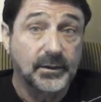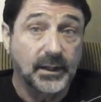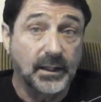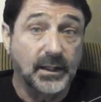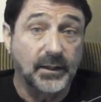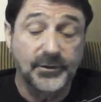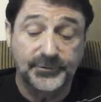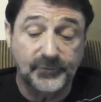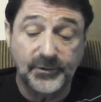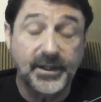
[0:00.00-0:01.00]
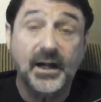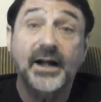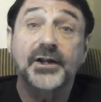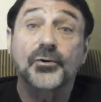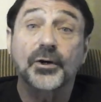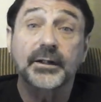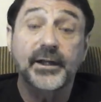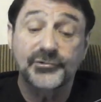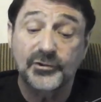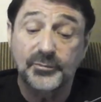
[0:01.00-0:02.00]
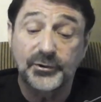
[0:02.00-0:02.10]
There's a very high correlation